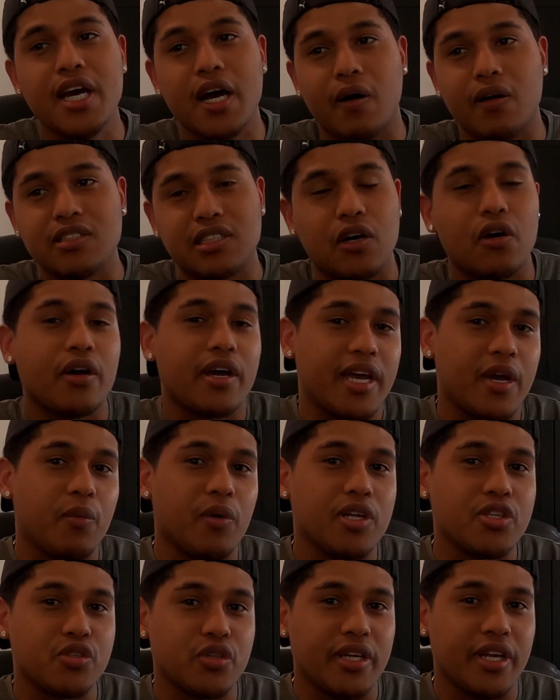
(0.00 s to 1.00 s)
I was like, okay,
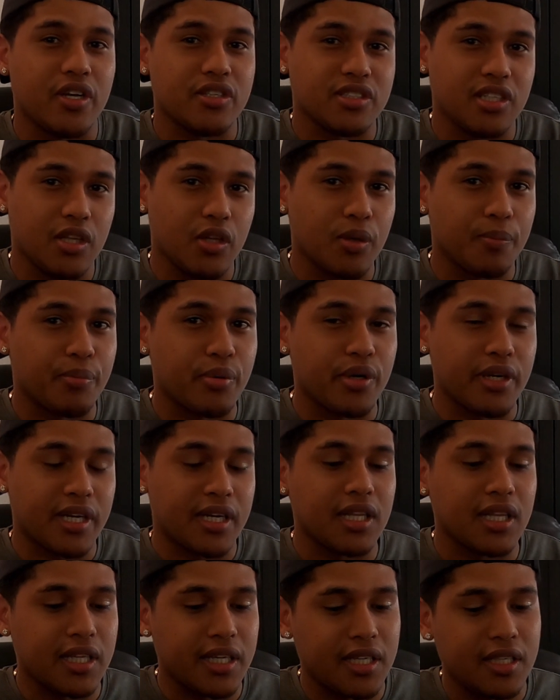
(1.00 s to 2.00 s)
120 because they look pretty
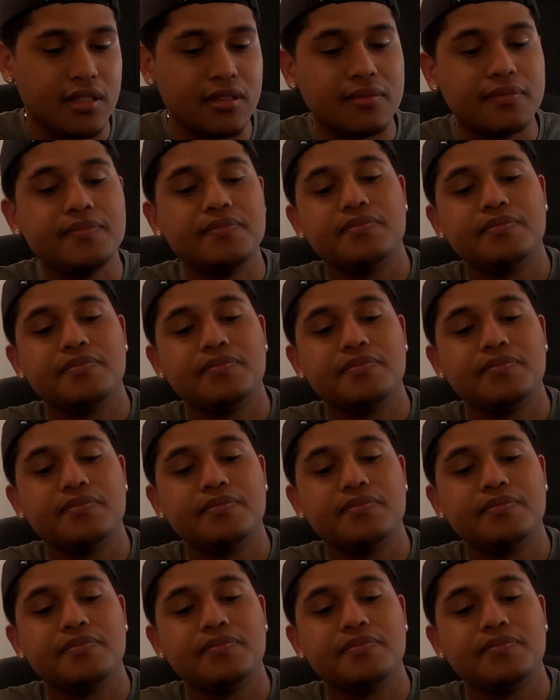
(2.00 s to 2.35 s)
clean.